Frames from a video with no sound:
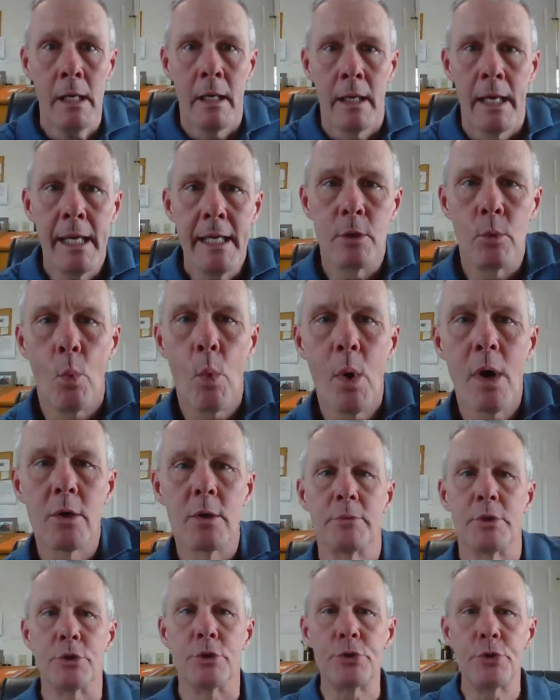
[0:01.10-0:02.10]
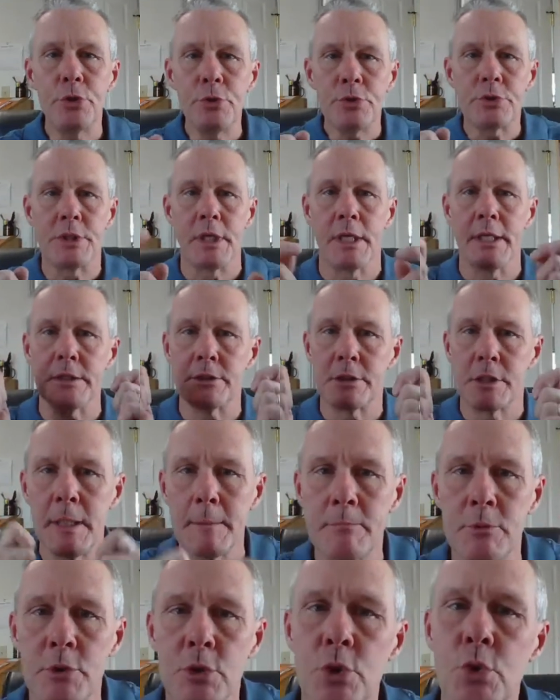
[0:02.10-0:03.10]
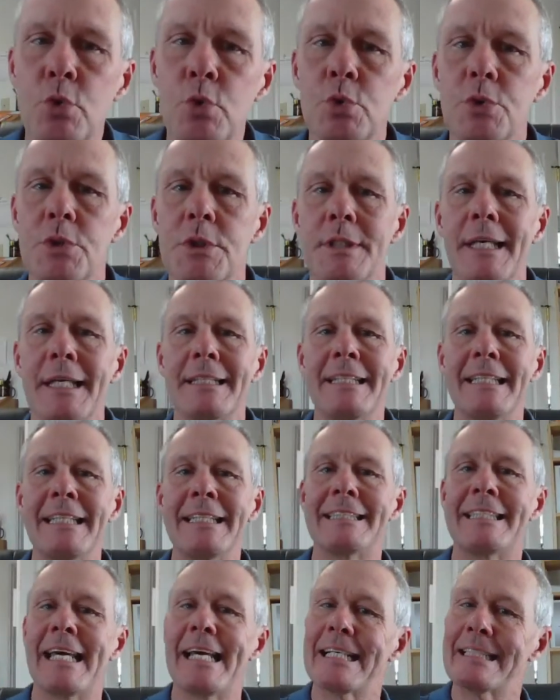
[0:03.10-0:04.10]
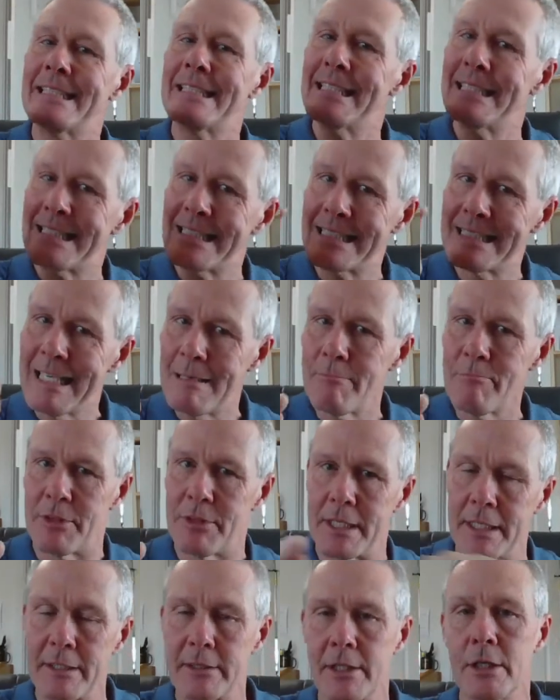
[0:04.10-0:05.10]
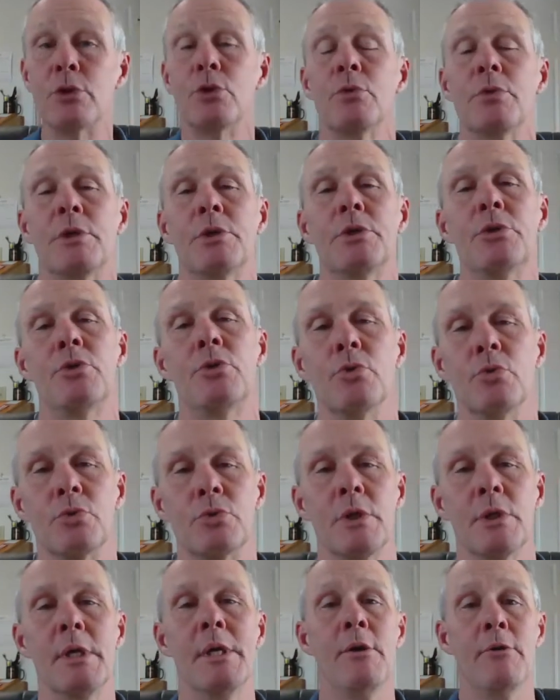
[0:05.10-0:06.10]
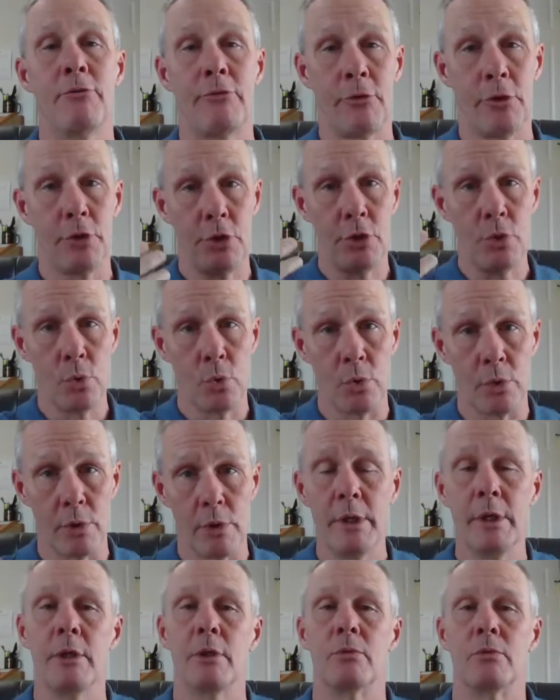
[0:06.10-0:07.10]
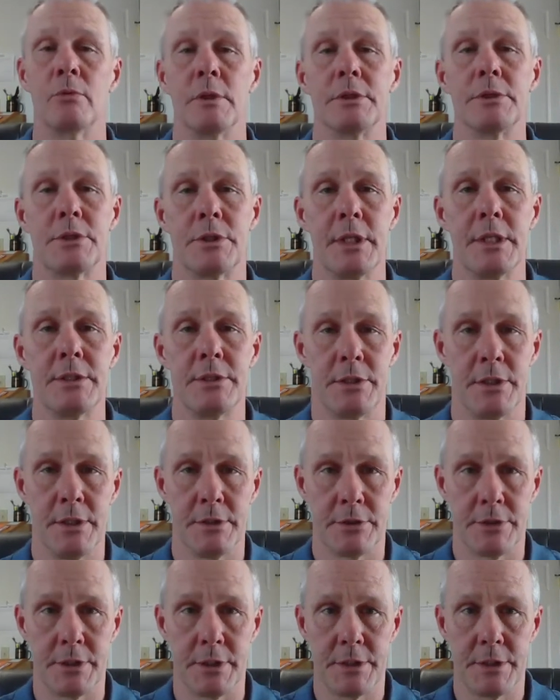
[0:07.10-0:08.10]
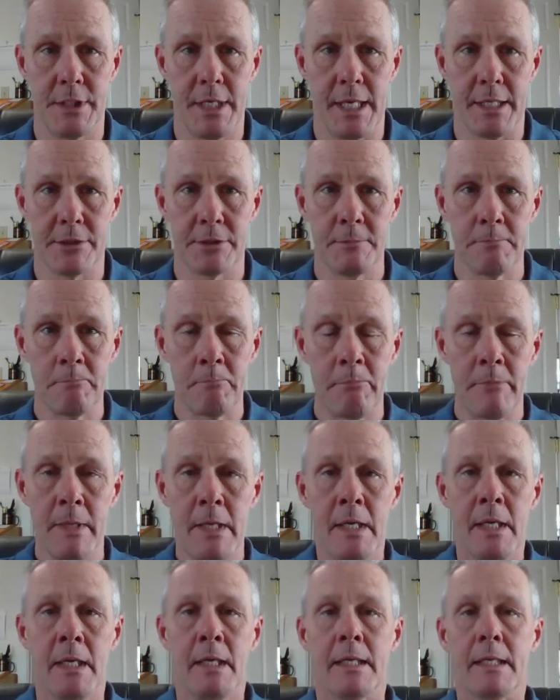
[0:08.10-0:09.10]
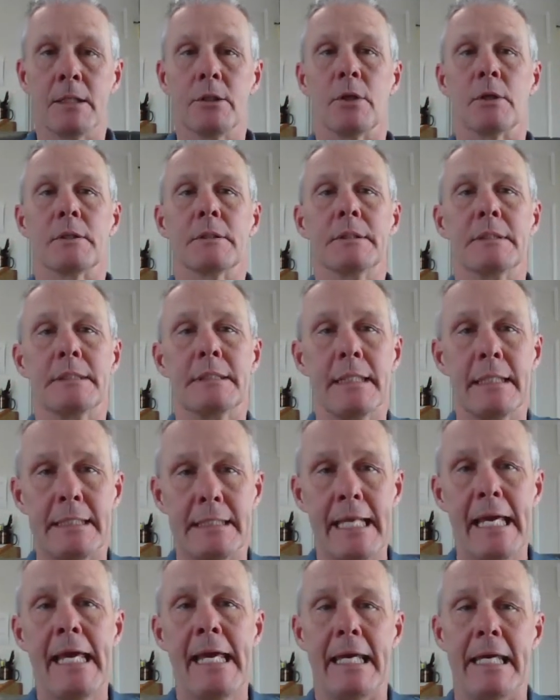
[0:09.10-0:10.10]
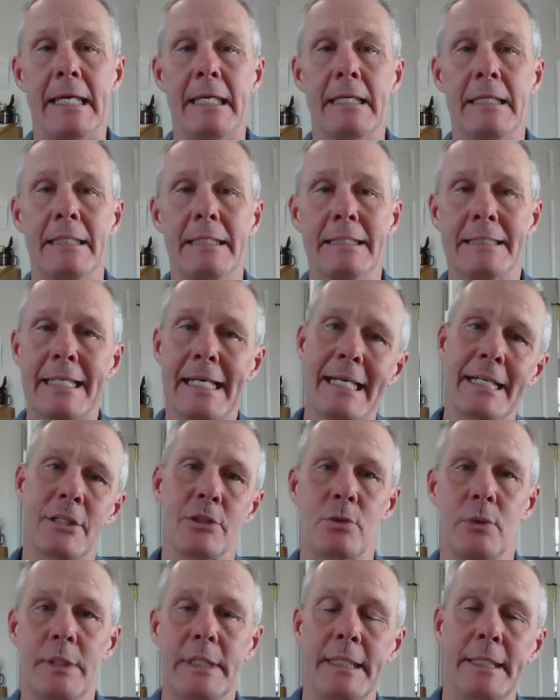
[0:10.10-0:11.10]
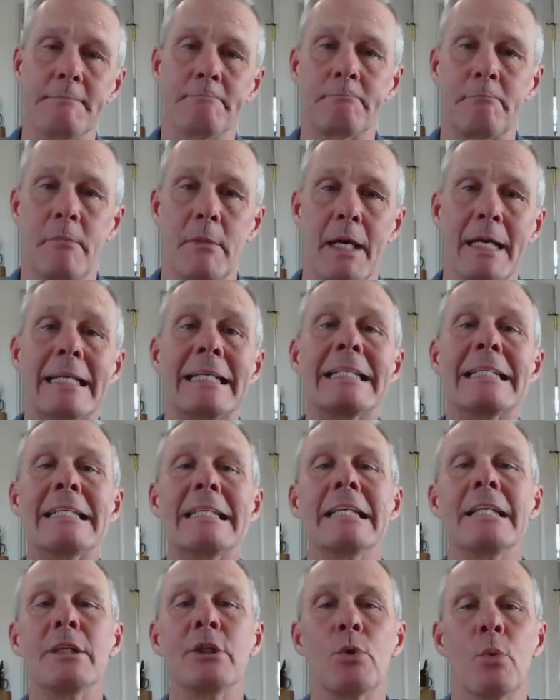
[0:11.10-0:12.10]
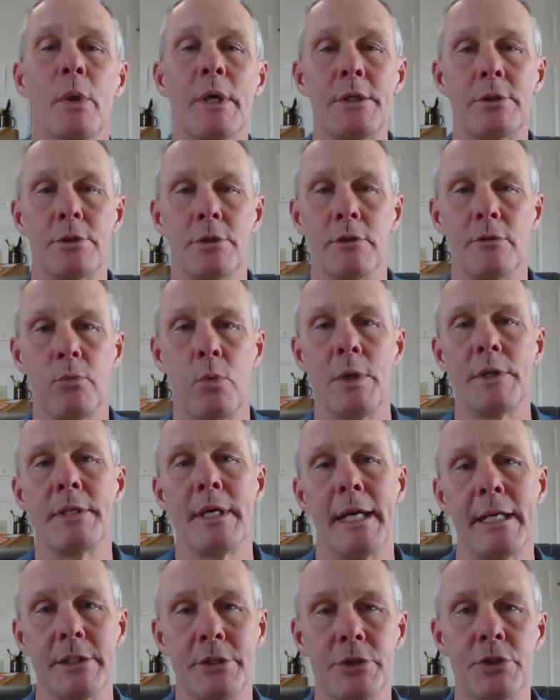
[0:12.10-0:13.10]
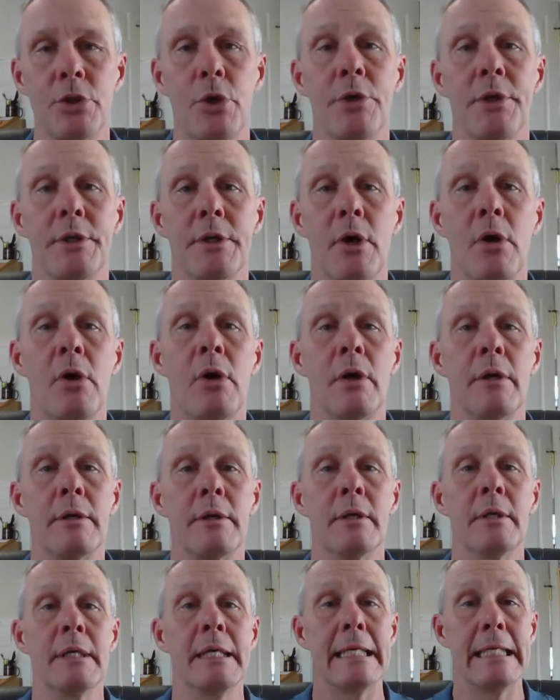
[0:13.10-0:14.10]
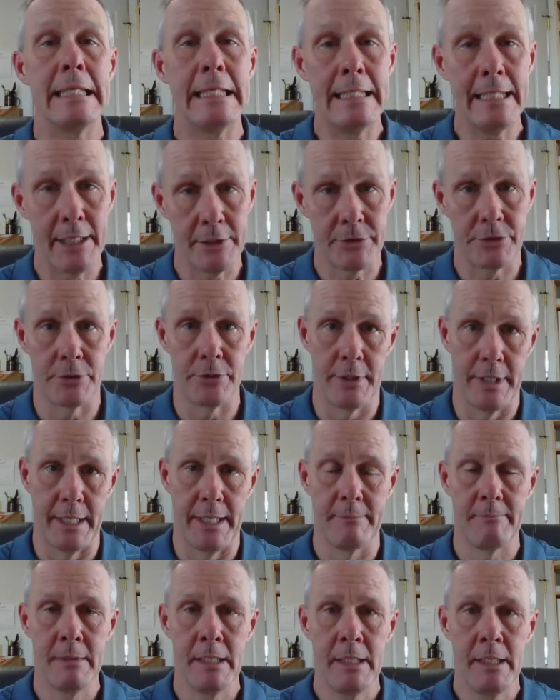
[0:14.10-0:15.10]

Hey, and welcome to Tuesday's Tips, Tools, Techniques, Tactics, something that you can use for your real estate sales success. Now, look, today is actually a continuation of one that I started on yesterday.